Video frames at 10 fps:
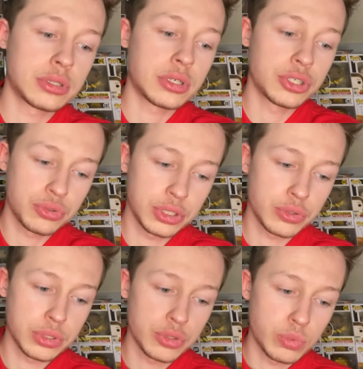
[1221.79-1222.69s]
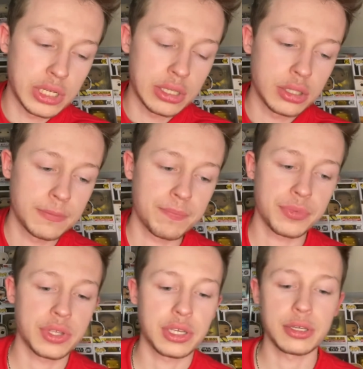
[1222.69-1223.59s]
I enjoyed this one as well.
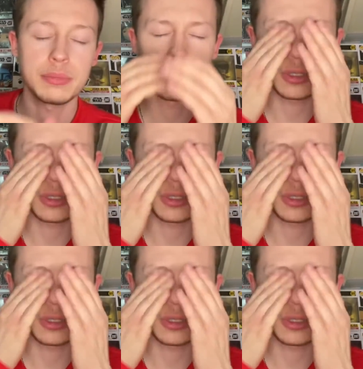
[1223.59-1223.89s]
I'm